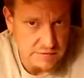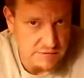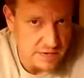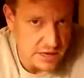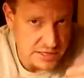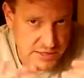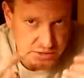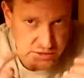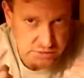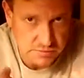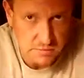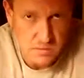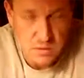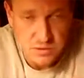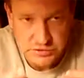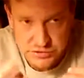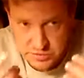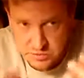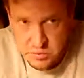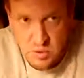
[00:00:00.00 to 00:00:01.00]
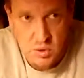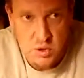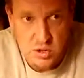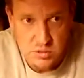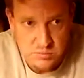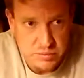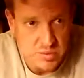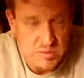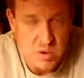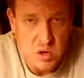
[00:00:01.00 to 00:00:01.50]
If I
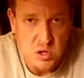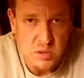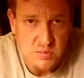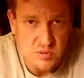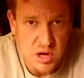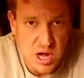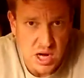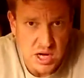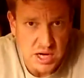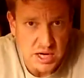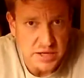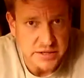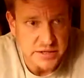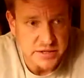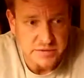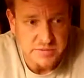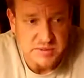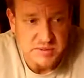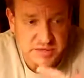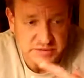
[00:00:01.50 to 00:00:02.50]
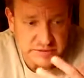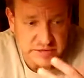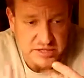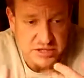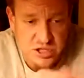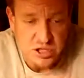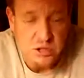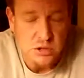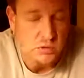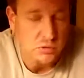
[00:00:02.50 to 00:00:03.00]
support and promote a product, it's because I
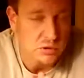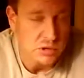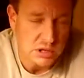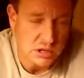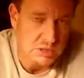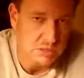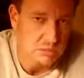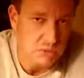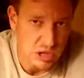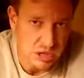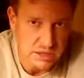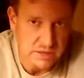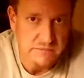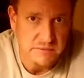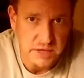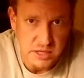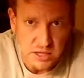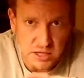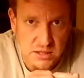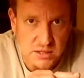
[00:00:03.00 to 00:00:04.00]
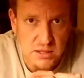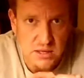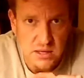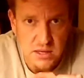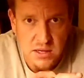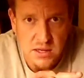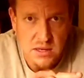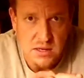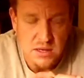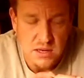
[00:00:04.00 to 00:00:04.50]
genuinely believe in it.
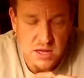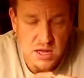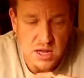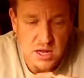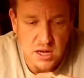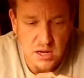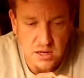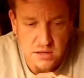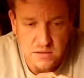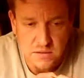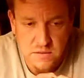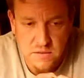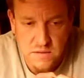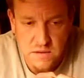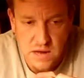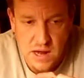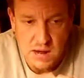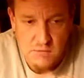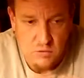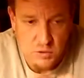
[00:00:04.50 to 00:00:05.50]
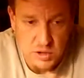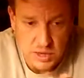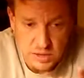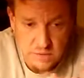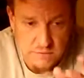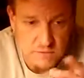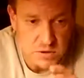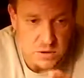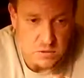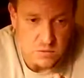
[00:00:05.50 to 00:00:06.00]
And I will
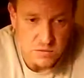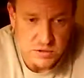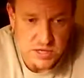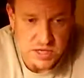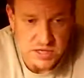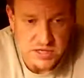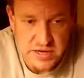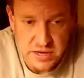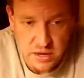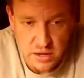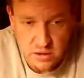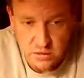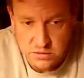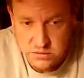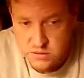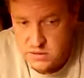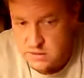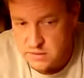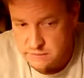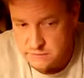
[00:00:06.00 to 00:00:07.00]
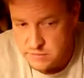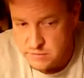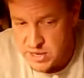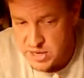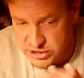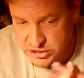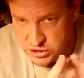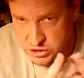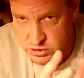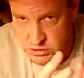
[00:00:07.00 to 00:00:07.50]
give you detailed
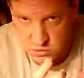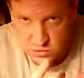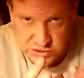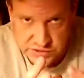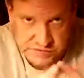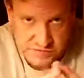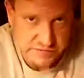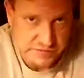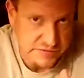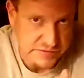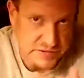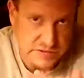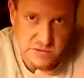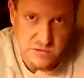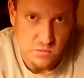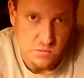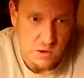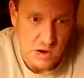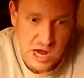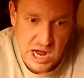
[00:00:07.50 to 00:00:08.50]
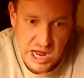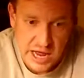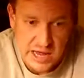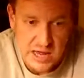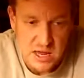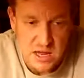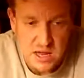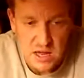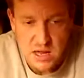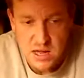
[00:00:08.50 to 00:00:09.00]
information and reasons as to why
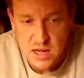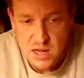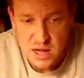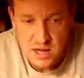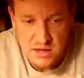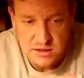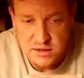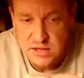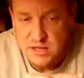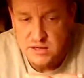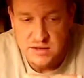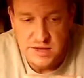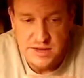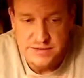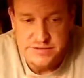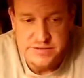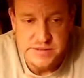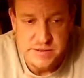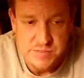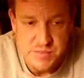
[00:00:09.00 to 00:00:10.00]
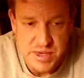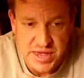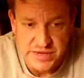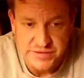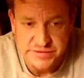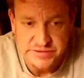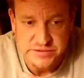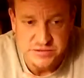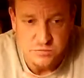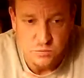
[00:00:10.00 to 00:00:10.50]
I think that's the
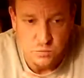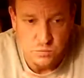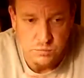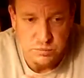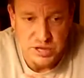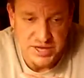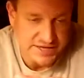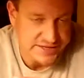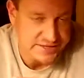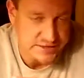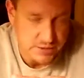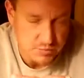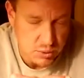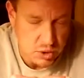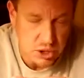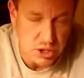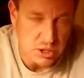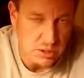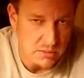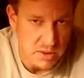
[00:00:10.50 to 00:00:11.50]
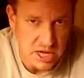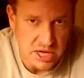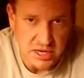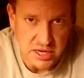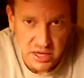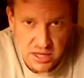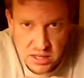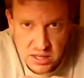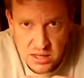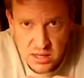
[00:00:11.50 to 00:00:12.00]
best place to put your money.